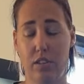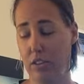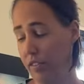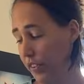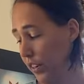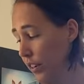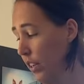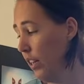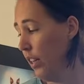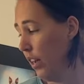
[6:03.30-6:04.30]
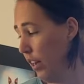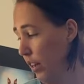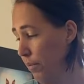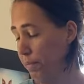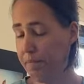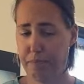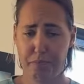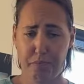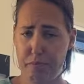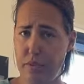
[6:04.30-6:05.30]
surfing.
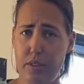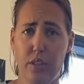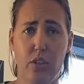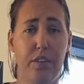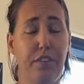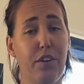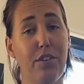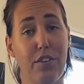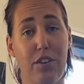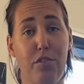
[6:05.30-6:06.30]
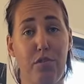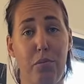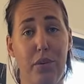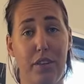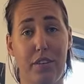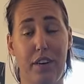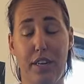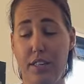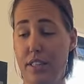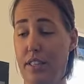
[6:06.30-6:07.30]
So if you're not comfortable with
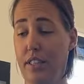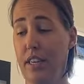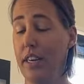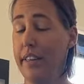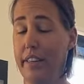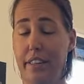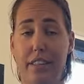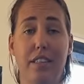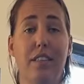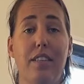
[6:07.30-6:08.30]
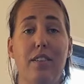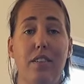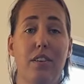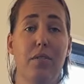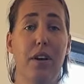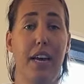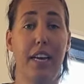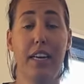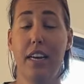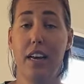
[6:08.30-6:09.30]
corrections, then this is not your
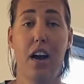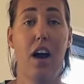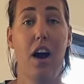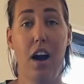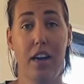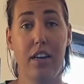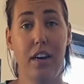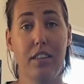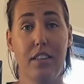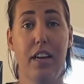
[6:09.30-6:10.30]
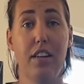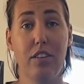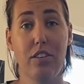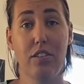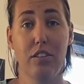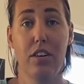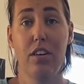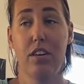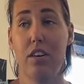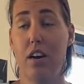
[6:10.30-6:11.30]
way. I can't tell you
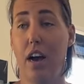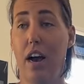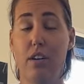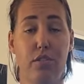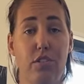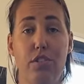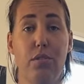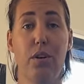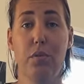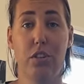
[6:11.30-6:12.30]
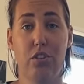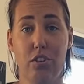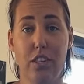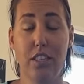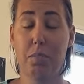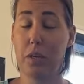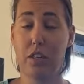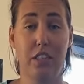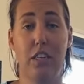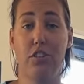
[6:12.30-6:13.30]
how to do it with treats
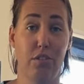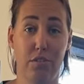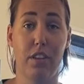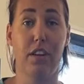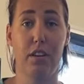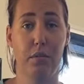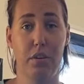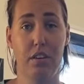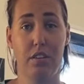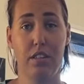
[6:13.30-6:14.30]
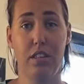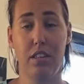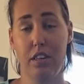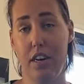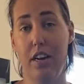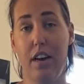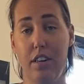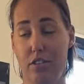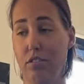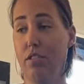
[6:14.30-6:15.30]
because I don't think it works. Yeah, I
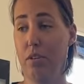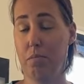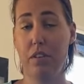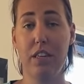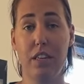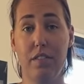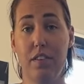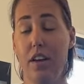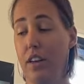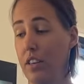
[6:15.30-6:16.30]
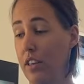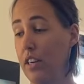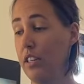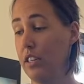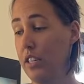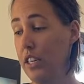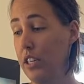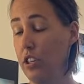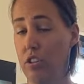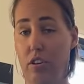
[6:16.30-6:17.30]
do not believe you can
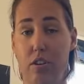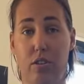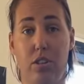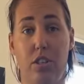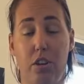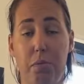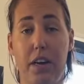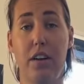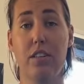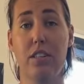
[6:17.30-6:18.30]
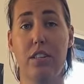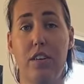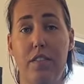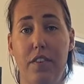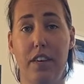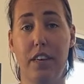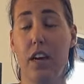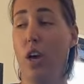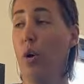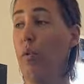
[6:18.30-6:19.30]
teach a dog to stop counter surfing
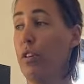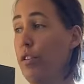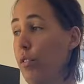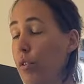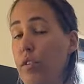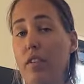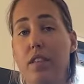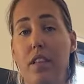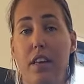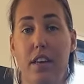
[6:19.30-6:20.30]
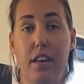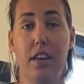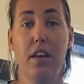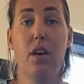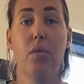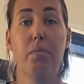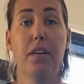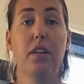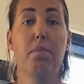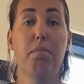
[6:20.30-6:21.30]
when you're not there
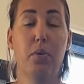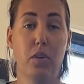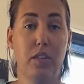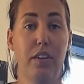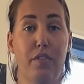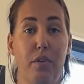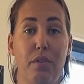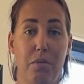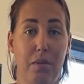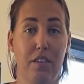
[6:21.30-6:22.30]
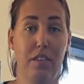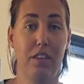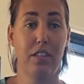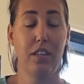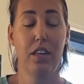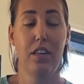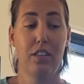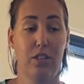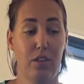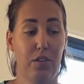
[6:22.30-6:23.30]
with a positive only method.
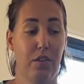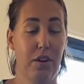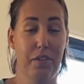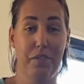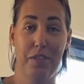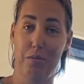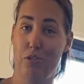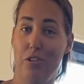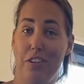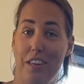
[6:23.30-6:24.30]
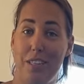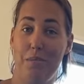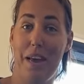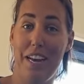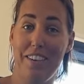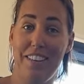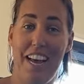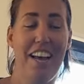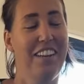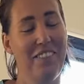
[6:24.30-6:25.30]
So I'm sure I'll get some hate on
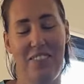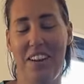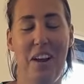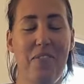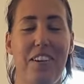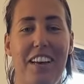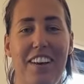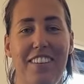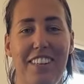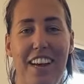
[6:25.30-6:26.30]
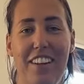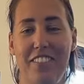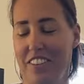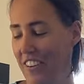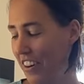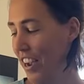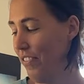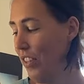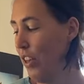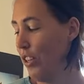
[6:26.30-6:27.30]
that, but I'm okay with that. All right.
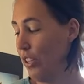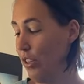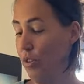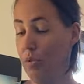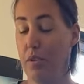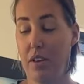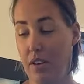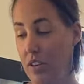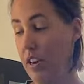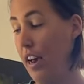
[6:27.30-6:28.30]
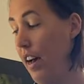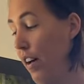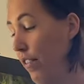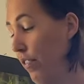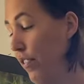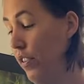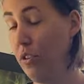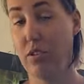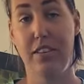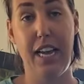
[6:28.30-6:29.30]
So you have
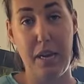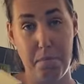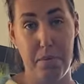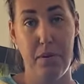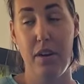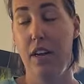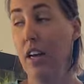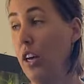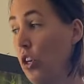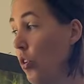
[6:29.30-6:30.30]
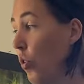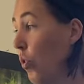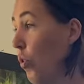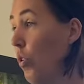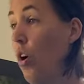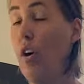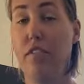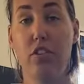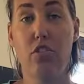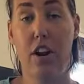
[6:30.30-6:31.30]
your tape, your
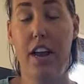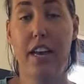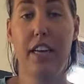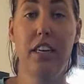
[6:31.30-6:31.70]
oven tray,